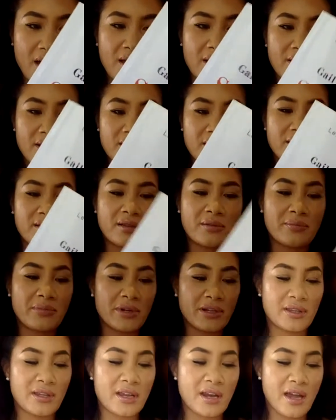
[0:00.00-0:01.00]
This is a
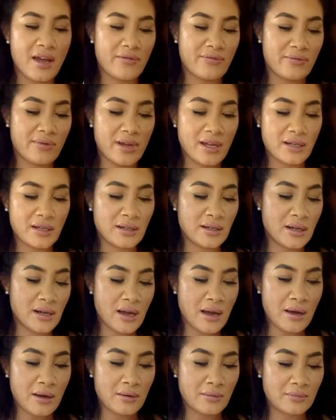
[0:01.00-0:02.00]
book that I've written
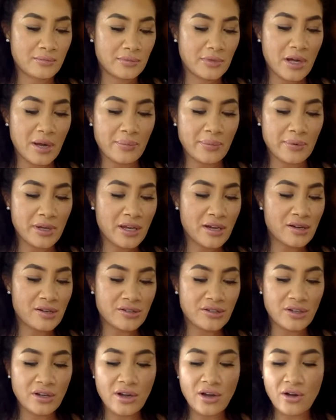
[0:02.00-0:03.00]
a couple of years
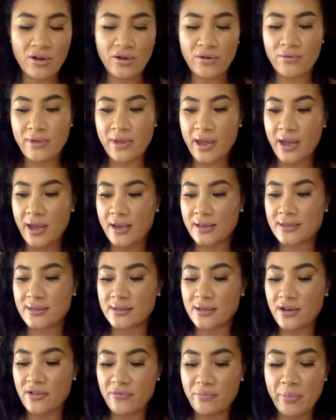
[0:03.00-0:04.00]
ago that I
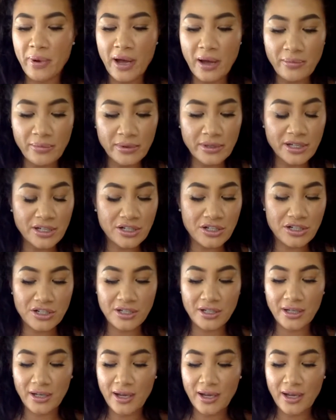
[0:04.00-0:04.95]
self-published,